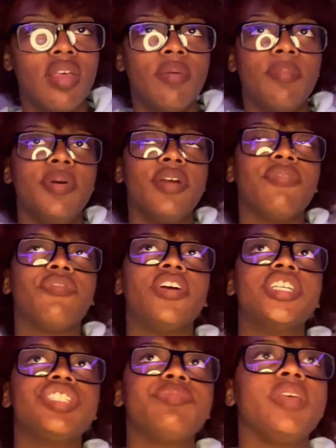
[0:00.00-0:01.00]
But
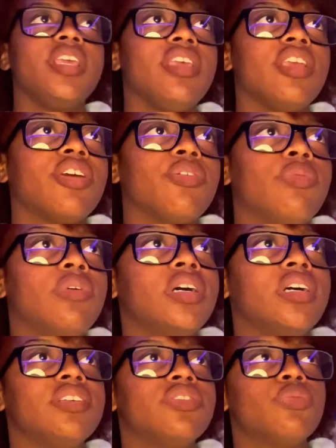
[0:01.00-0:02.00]
freshman year
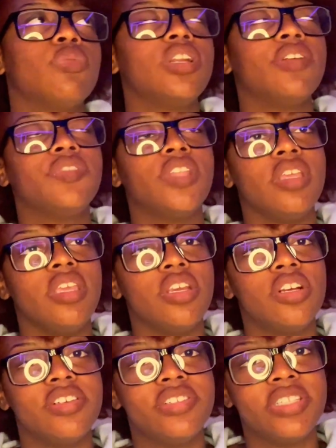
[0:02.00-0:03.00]
was one of the
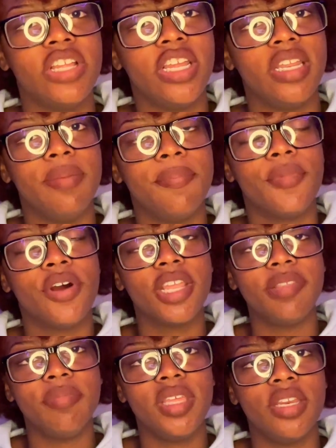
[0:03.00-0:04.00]
years that
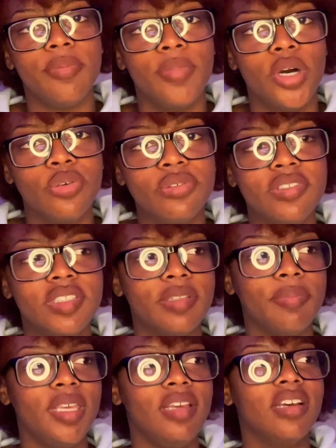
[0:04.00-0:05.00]
marked me the most
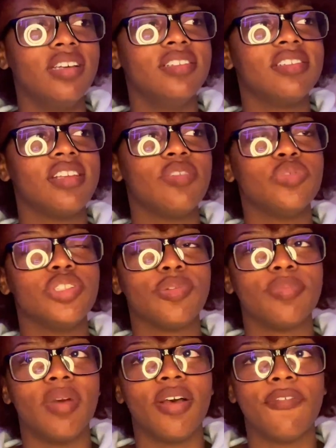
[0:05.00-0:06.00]
because it was
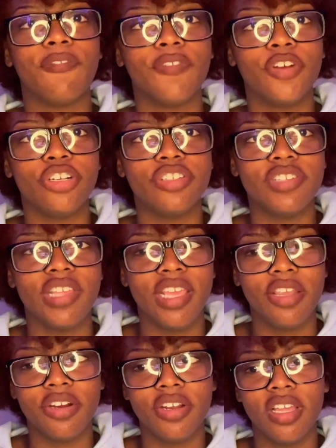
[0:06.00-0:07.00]
my first
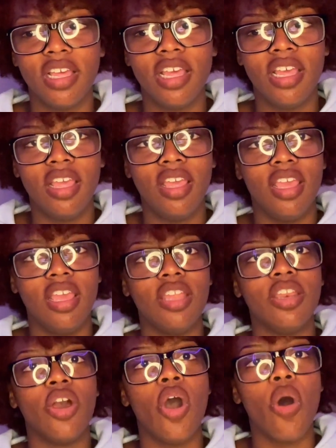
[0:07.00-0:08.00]
year
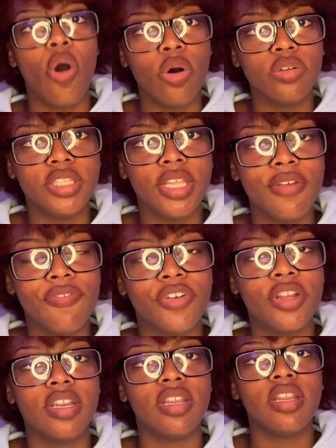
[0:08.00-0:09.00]
in a whole
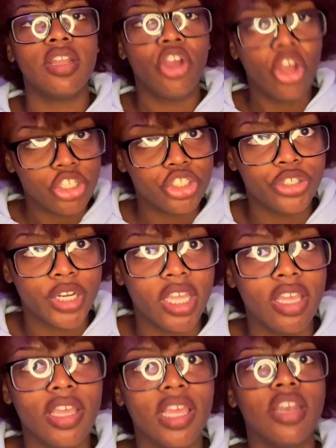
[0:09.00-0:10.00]
different
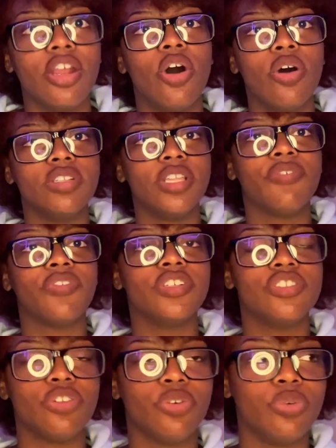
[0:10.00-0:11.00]
country, in a whole different
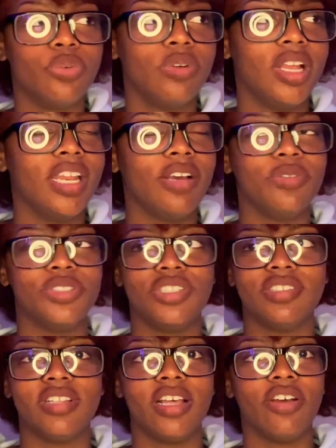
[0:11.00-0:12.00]
school. And I was
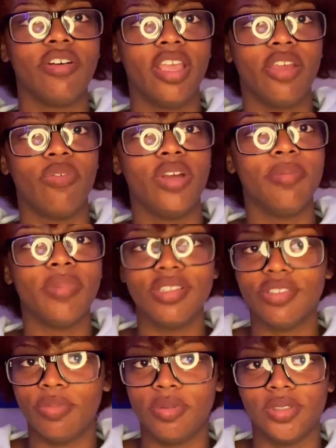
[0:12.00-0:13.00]
just like, okay, what am I
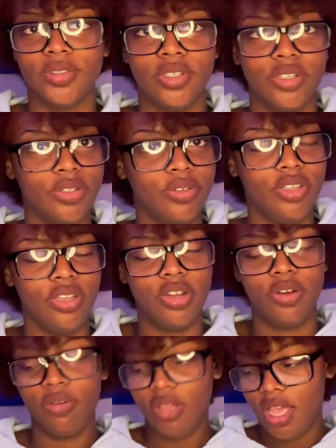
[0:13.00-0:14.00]
supposed to do, you
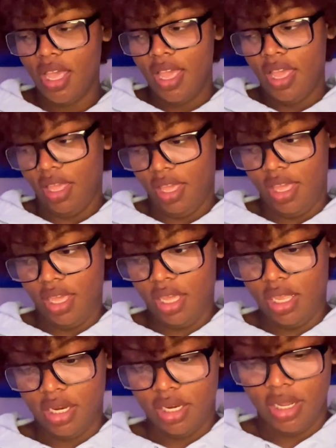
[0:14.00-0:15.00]
know?
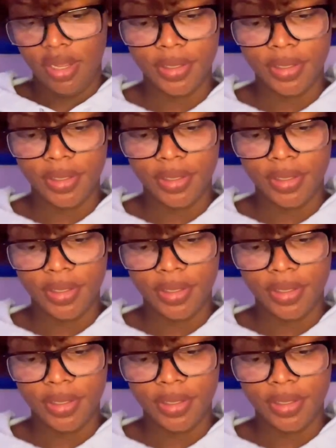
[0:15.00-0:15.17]
And